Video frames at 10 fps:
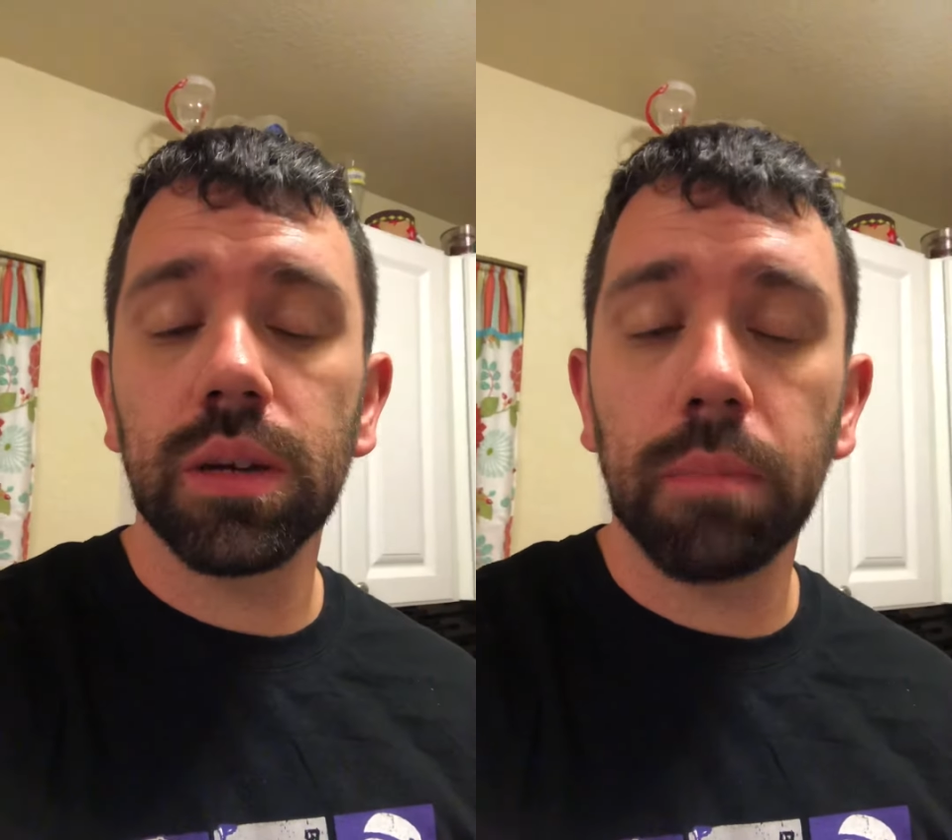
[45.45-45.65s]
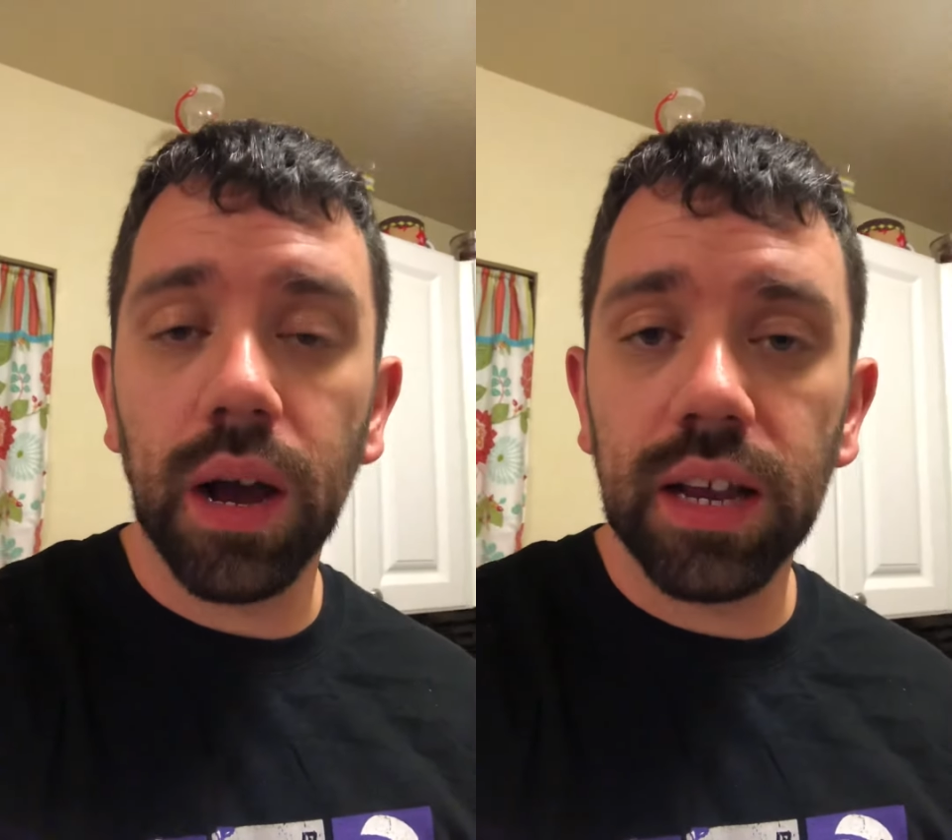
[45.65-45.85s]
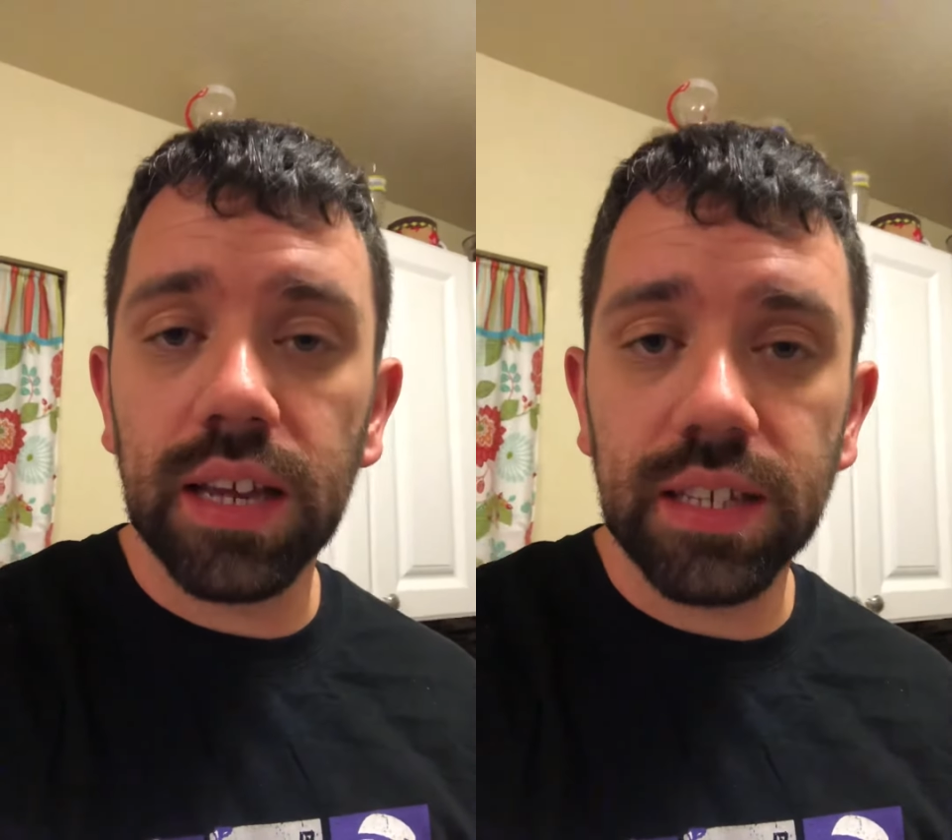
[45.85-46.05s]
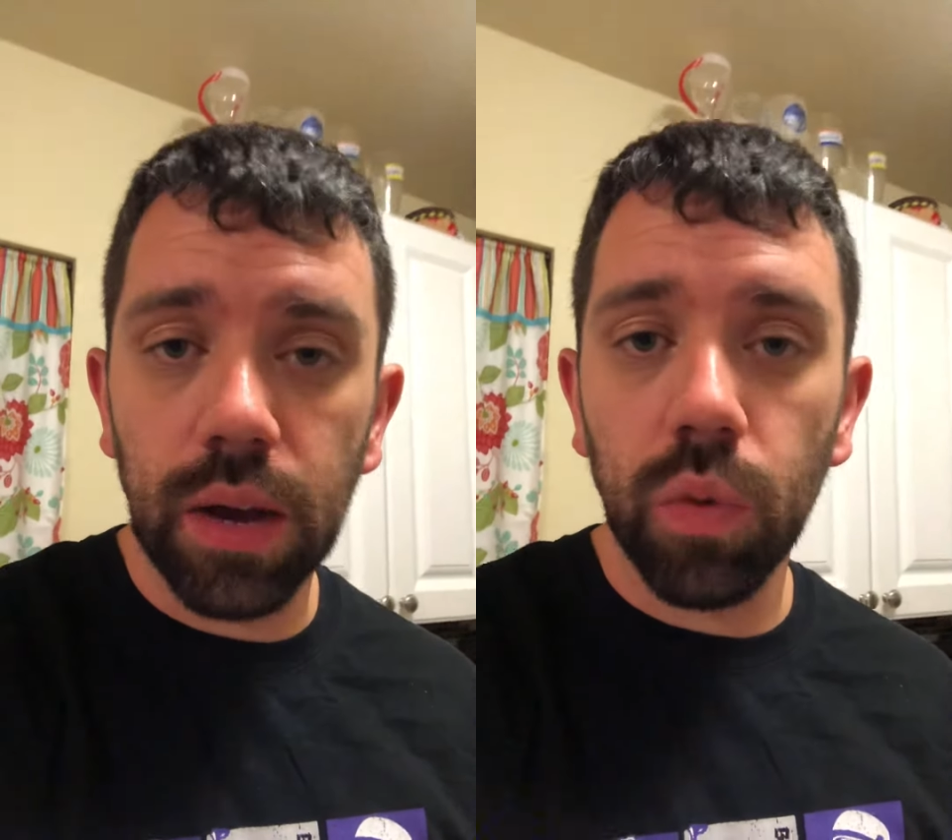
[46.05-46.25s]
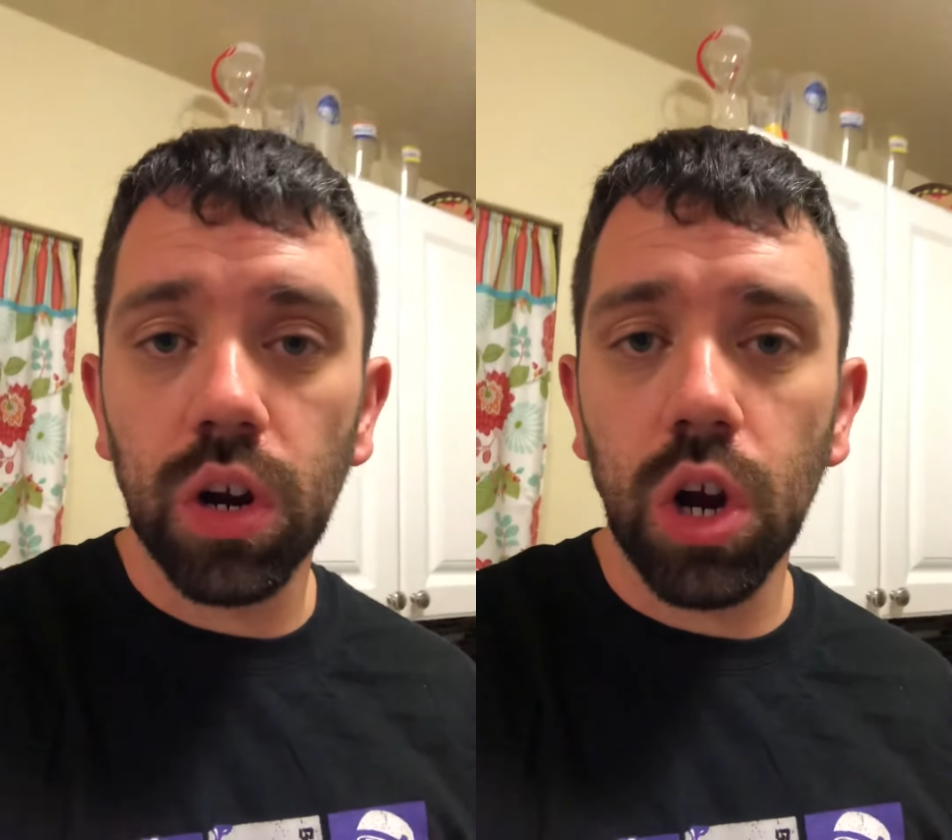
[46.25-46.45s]
Podcast
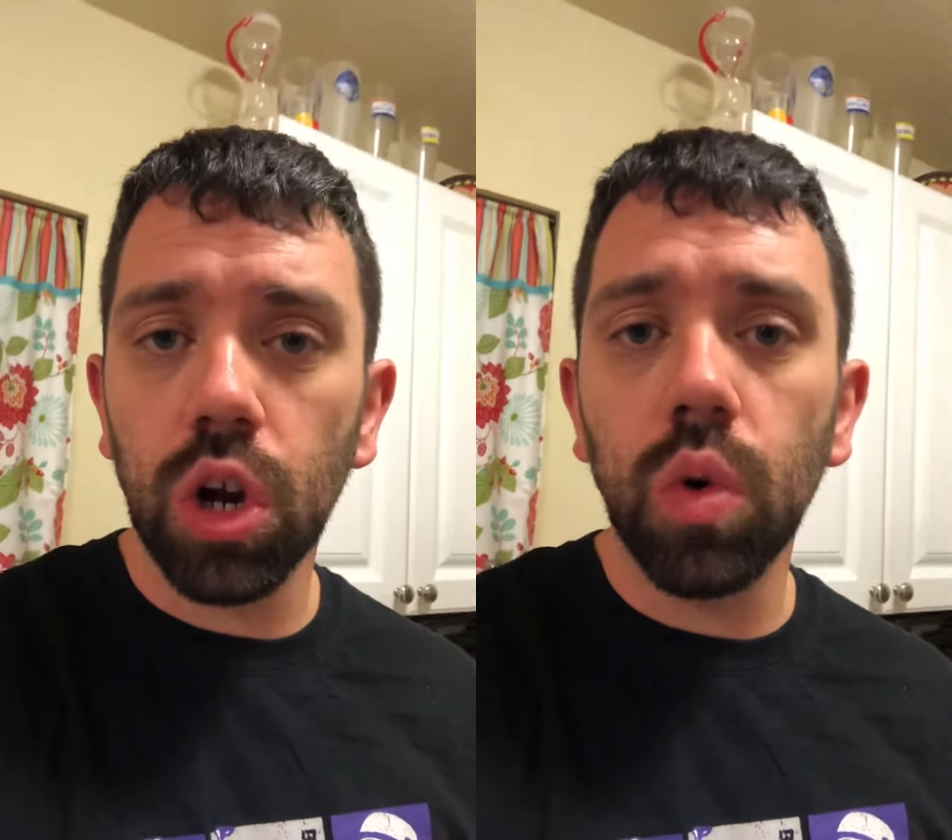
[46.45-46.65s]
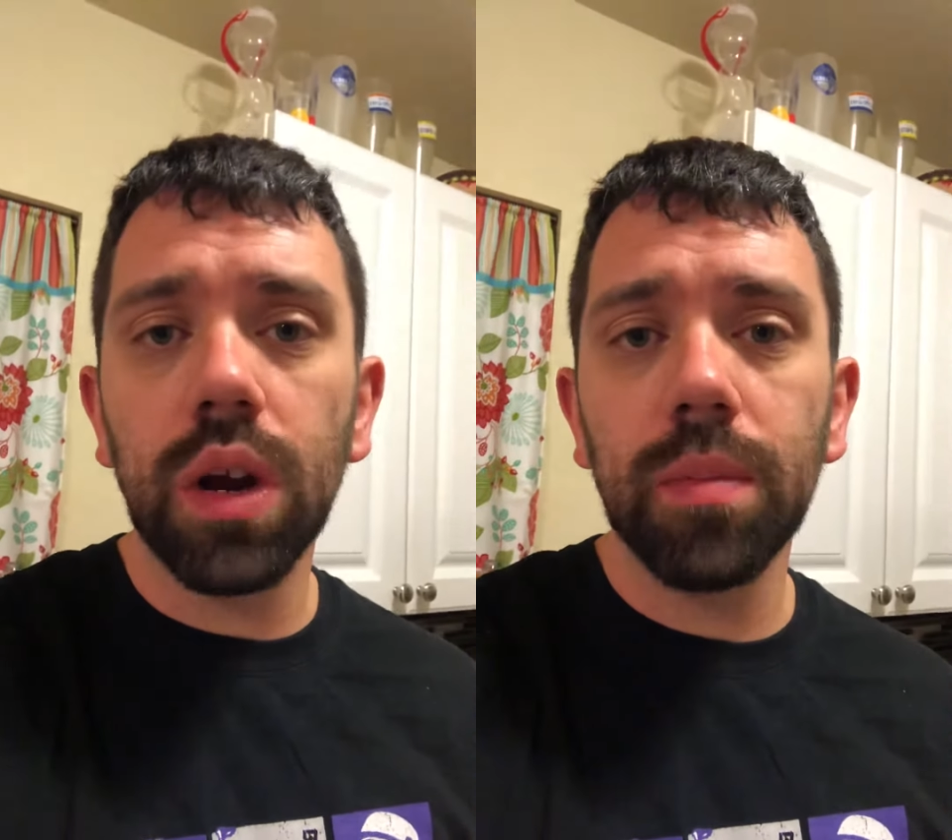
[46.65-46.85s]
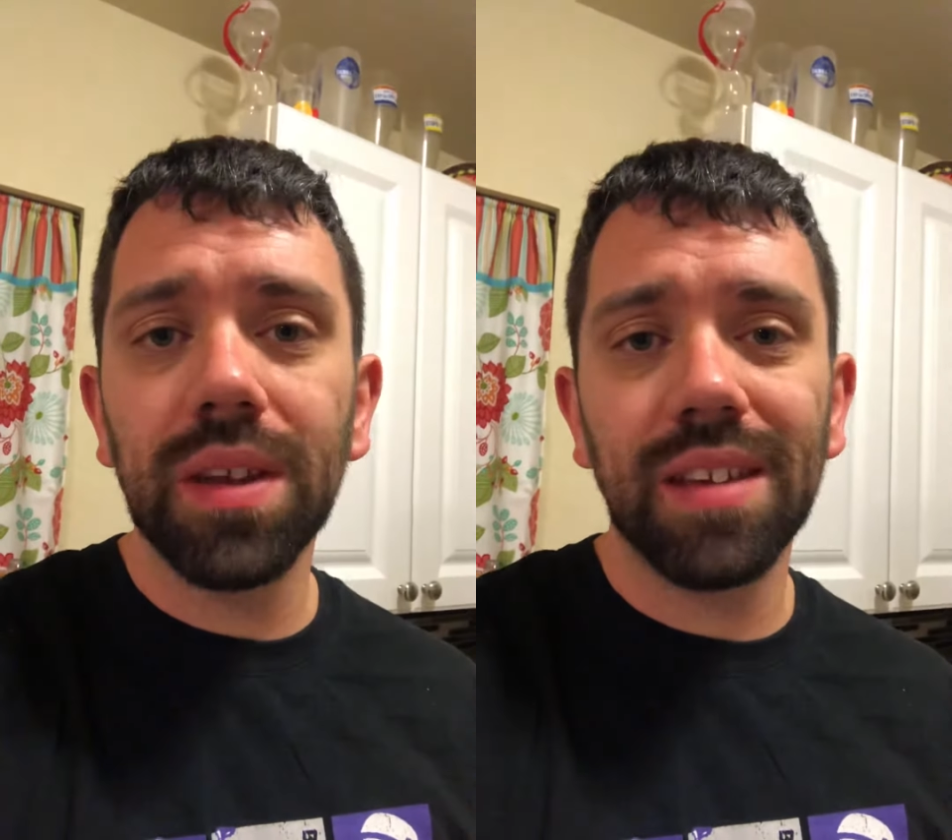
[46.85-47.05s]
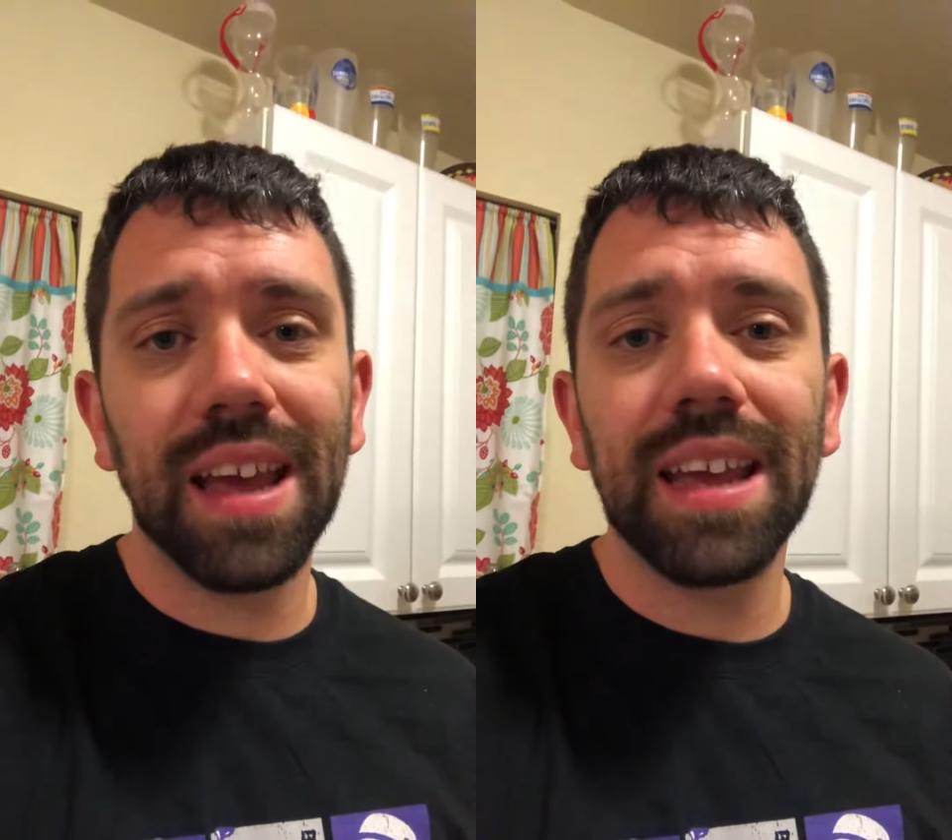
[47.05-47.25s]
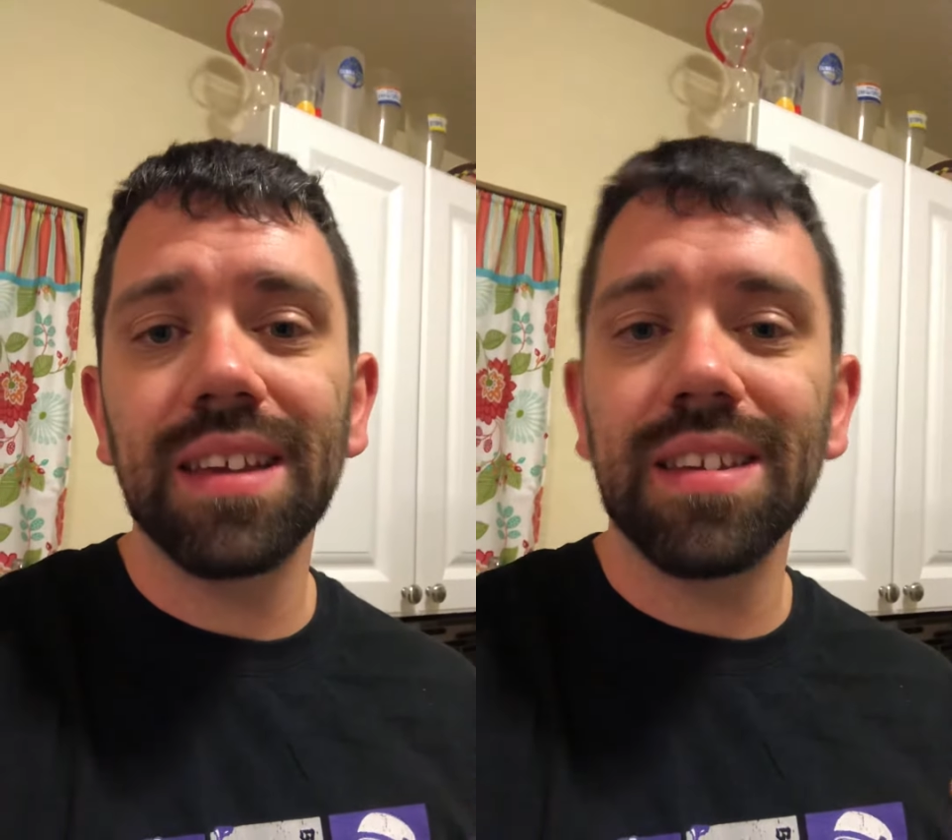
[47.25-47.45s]
Network are going to be taking